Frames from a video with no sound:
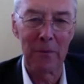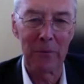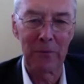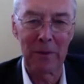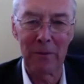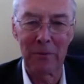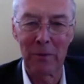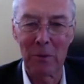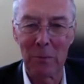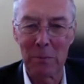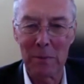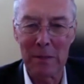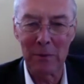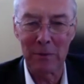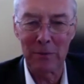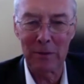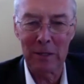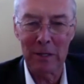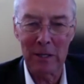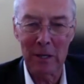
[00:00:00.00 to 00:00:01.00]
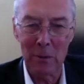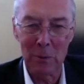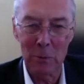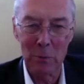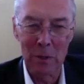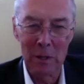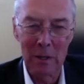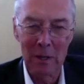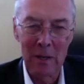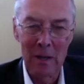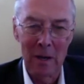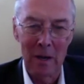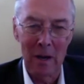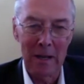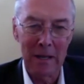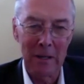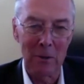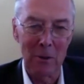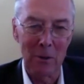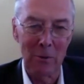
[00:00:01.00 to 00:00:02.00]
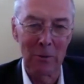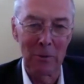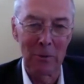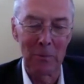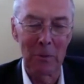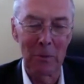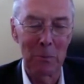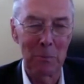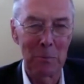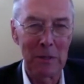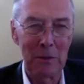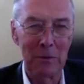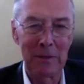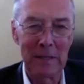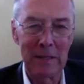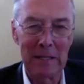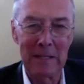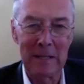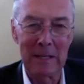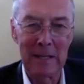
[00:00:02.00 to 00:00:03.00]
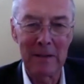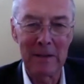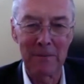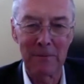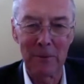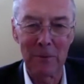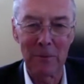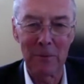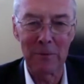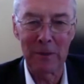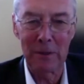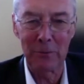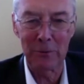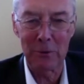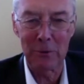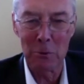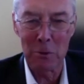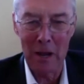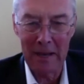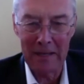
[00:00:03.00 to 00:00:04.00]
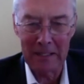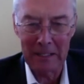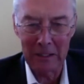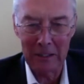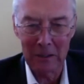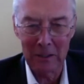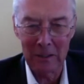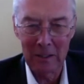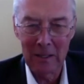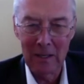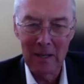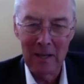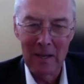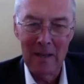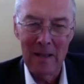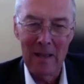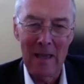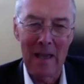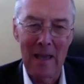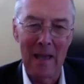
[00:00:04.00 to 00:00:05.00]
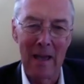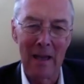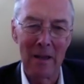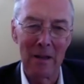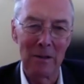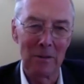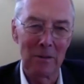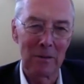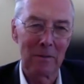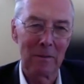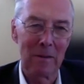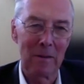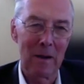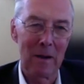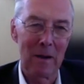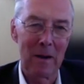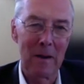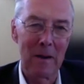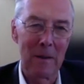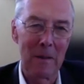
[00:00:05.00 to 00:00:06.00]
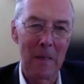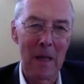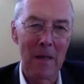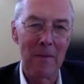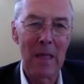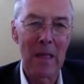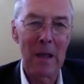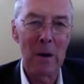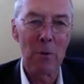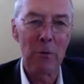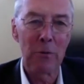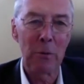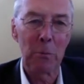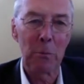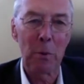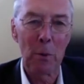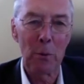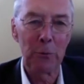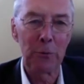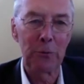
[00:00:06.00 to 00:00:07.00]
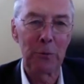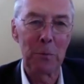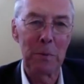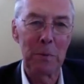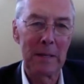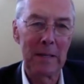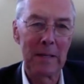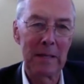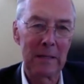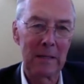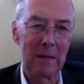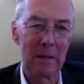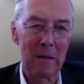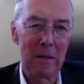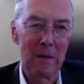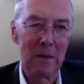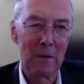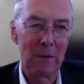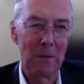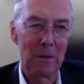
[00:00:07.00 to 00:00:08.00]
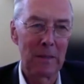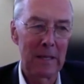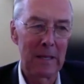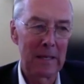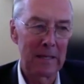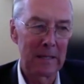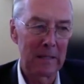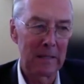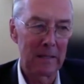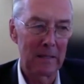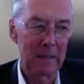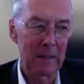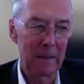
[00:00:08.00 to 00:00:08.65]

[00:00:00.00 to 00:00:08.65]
as the BCU. I called them the BCD, for disunited. And they were supposed to be the